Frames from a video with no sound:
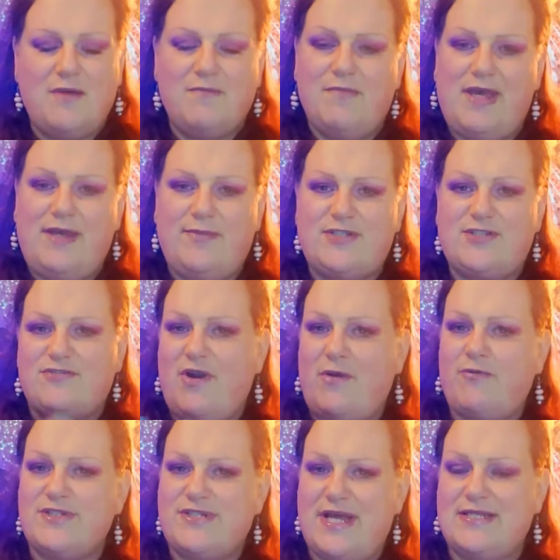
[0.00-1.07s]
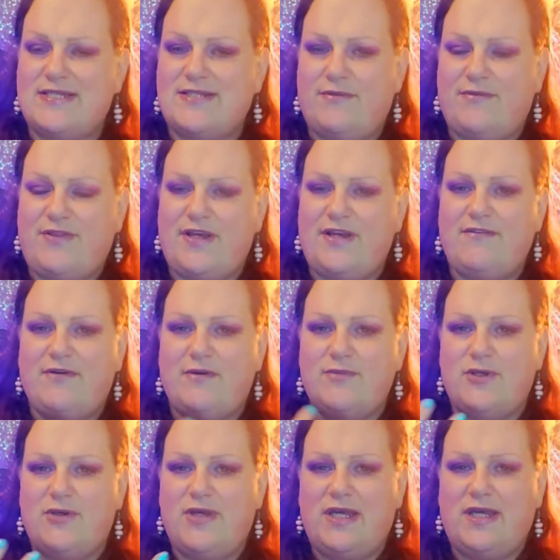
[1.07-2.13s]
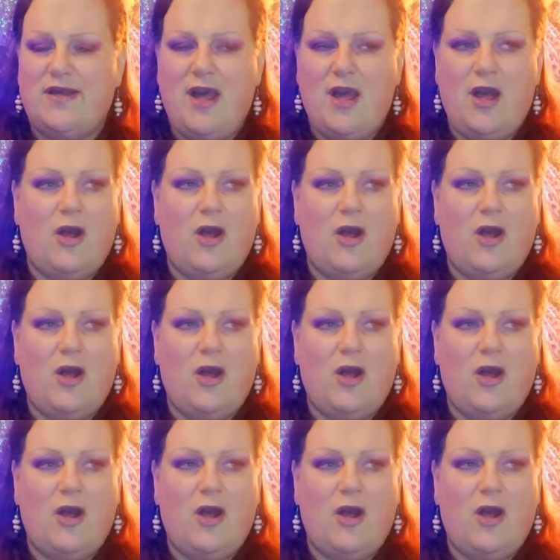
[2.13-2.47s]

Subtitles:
maybe to represent something if I'm doing